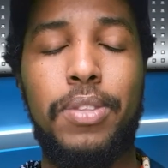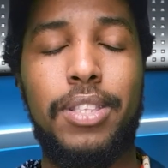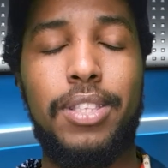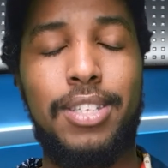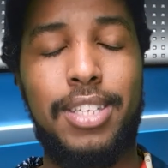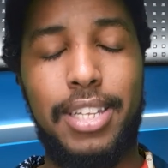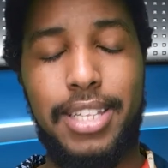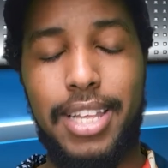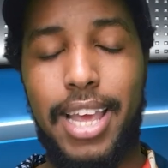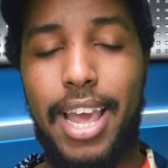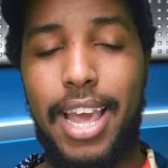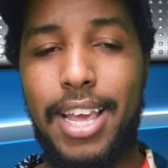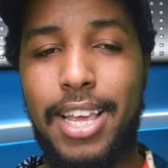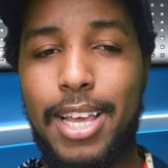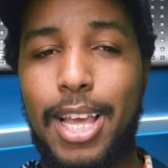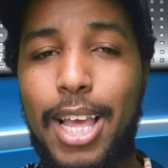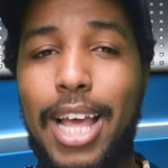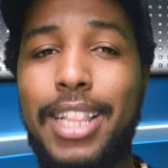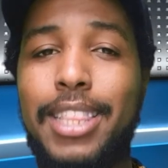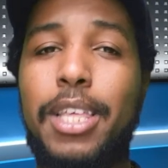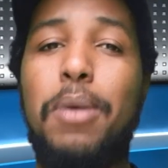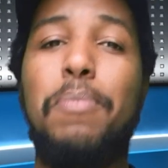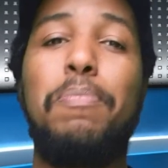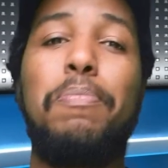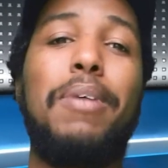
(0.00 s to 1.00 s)
today,
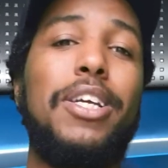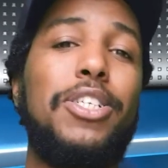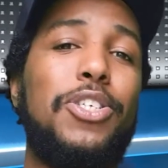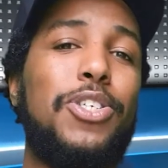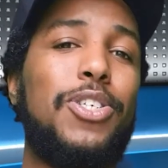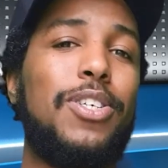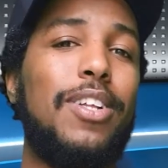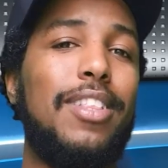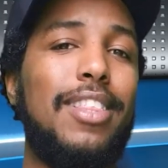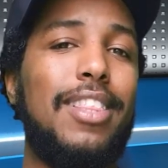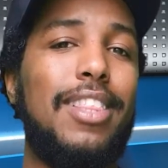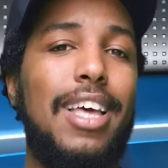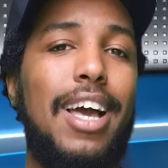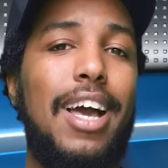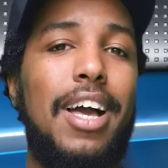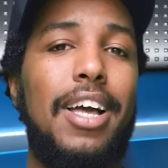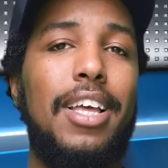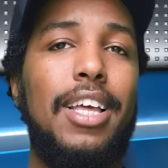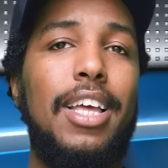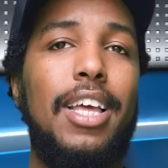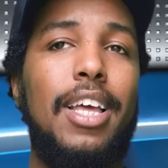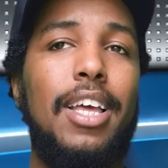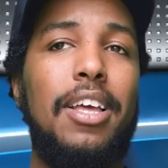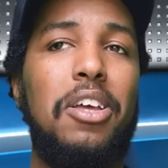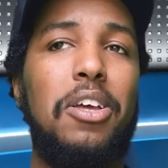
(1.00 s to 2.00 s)
and they mentioned that,
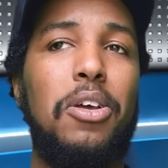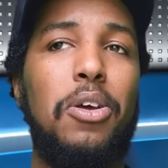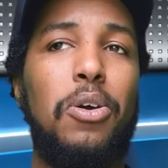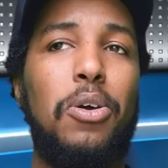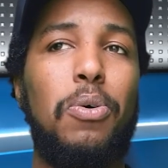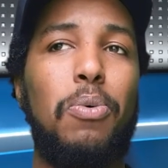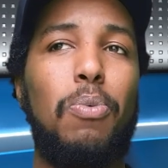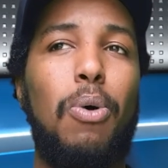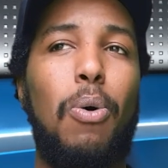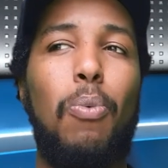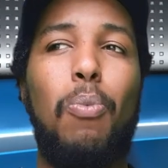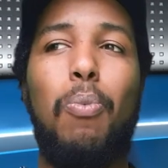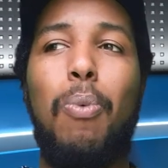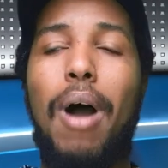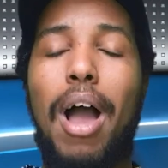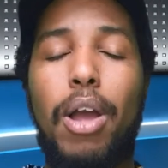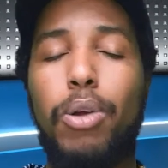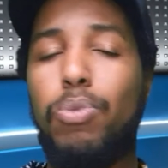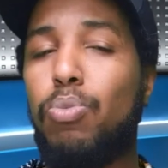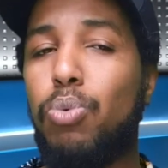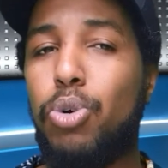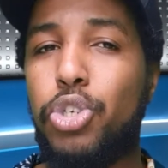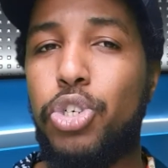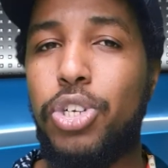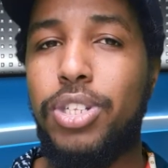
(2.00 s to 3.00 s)
well, why
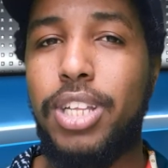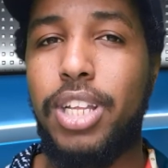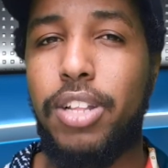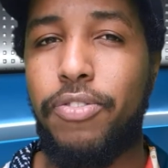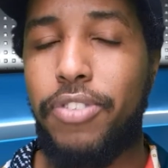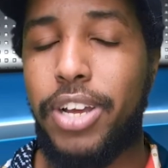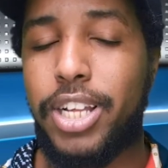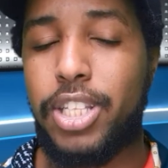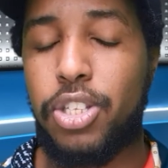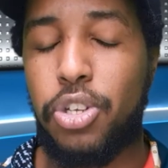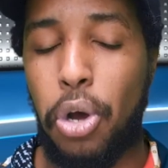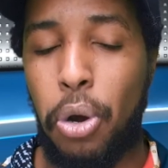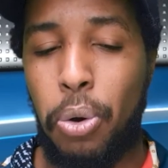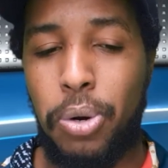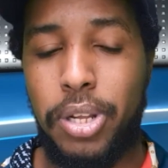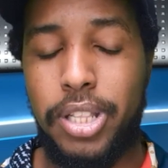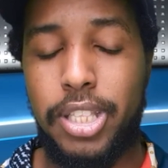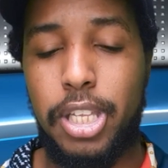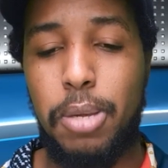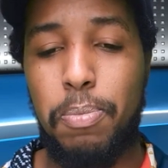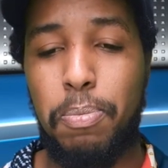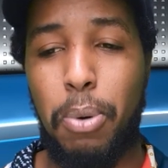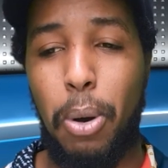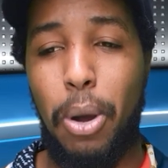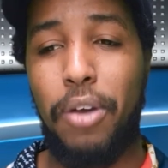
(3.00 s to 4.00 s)
would you need Victor
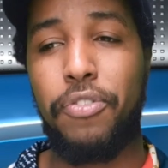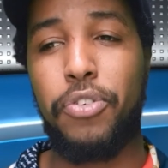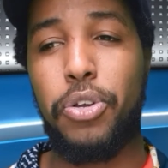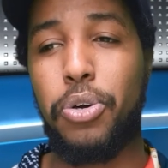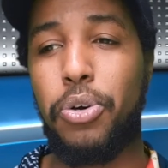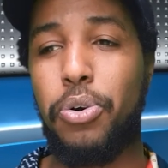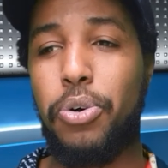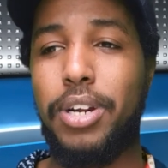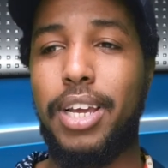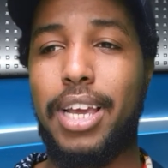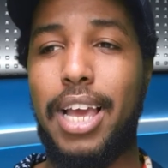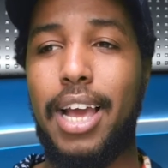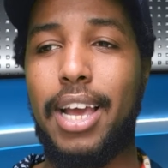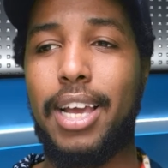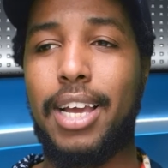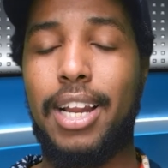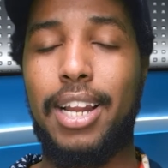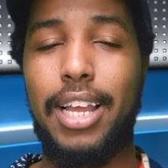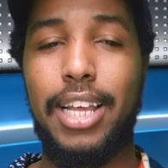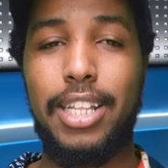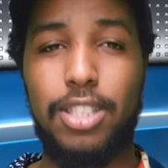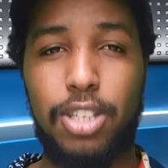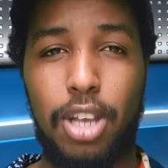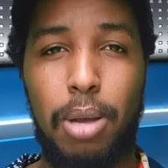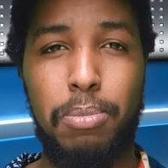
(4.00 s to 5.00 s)
Oladipo if you're going to get
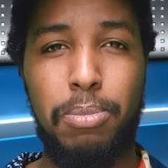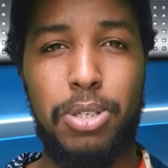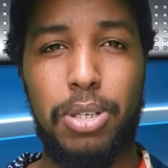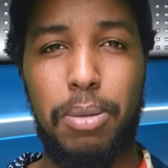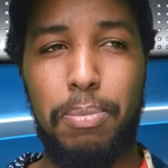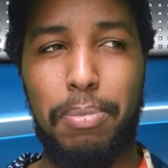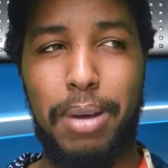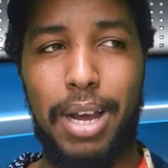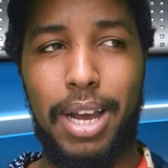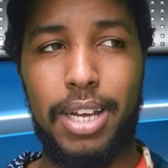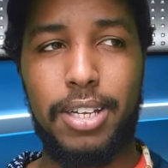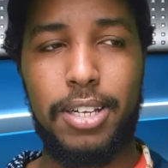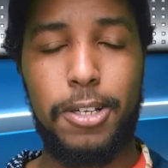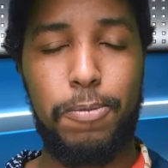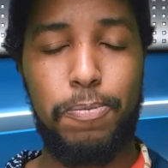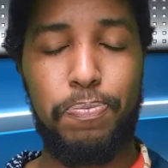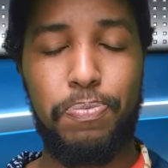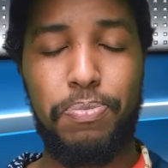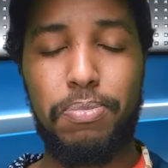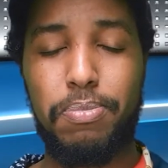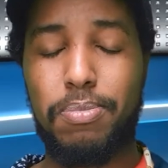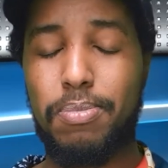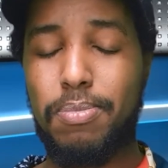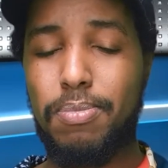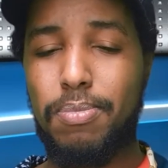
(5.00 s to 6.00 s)
Klay Thompson back?
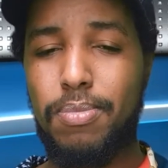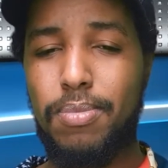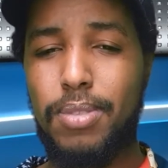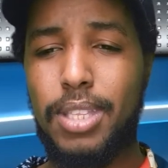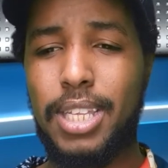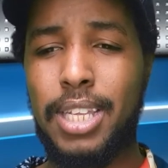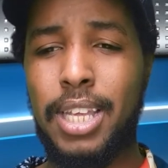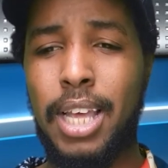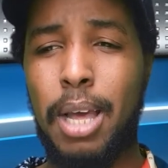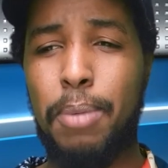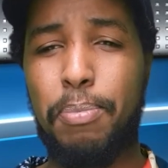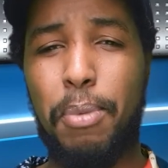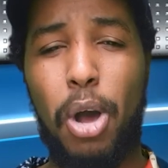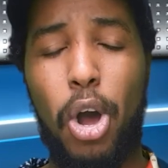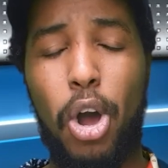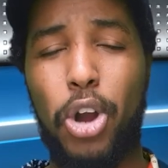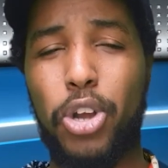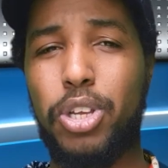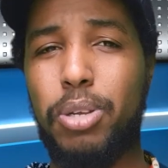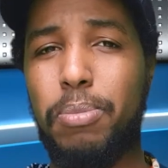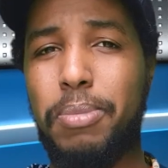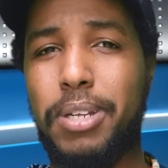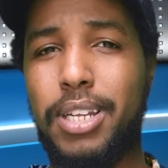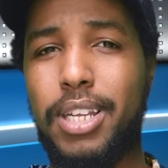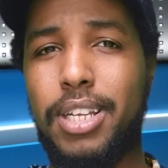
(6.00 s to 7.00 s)
And my
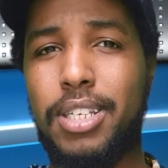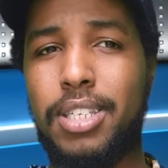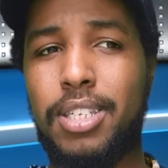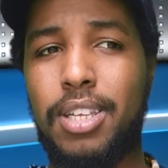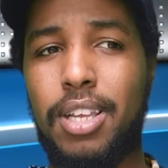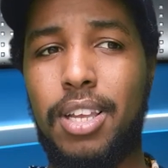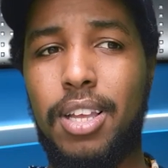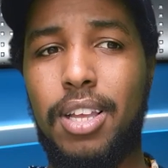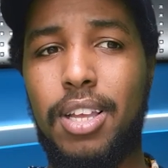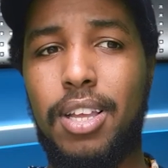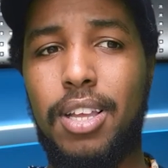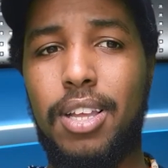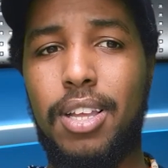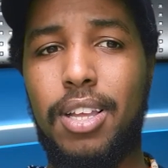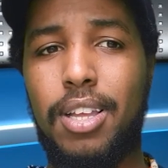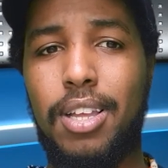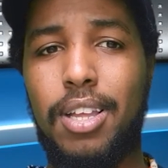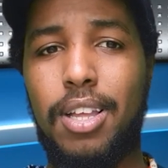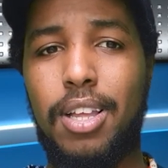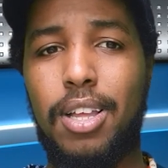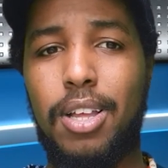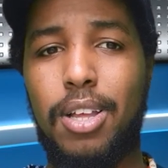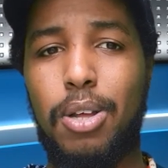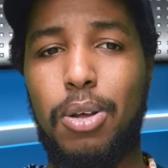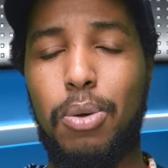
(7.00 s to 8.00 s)
argument is,
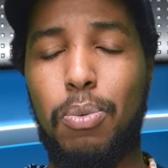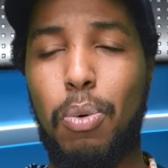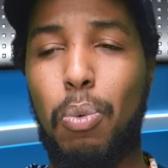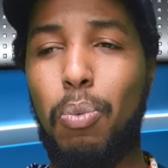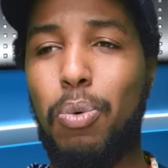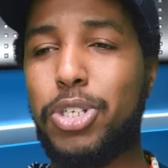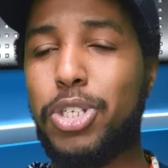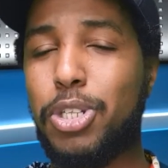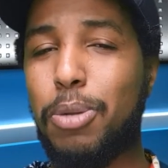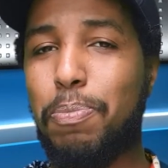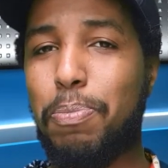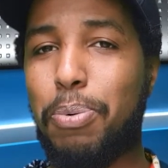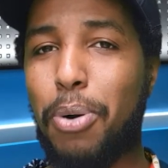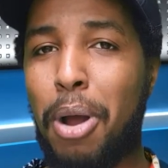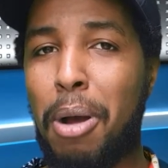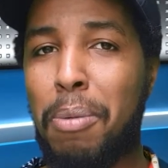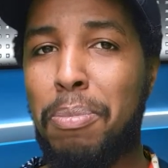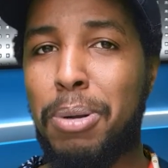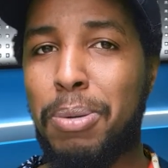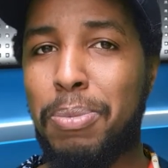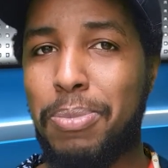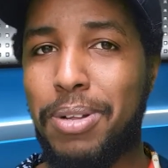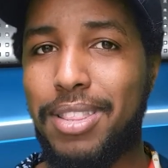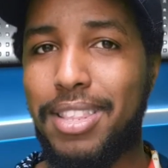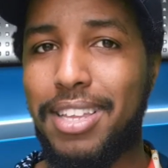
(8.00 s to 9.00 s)
well, what's the
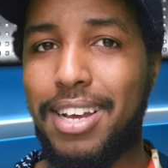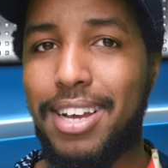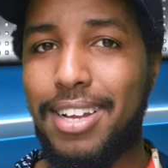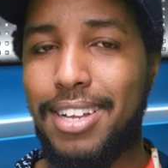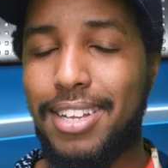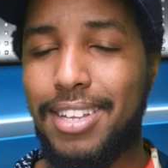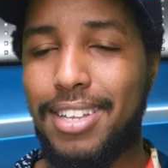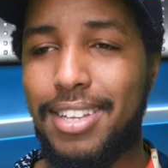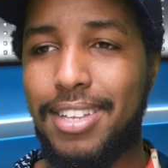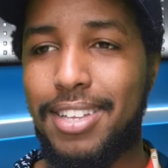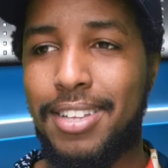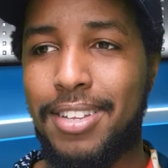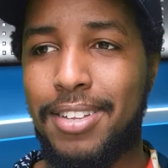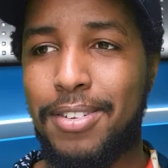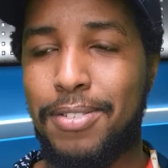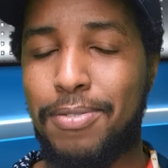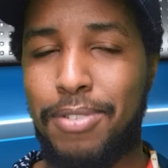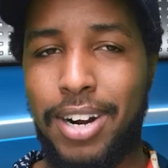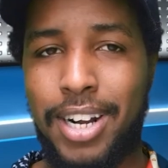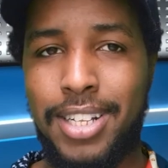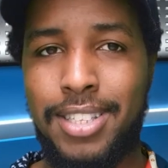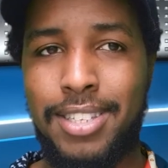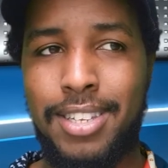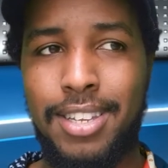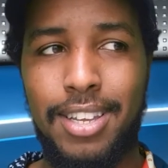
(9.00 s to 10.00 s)
problem with that,
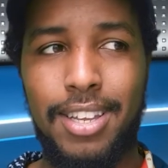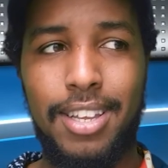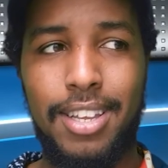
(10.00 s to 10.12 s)
right?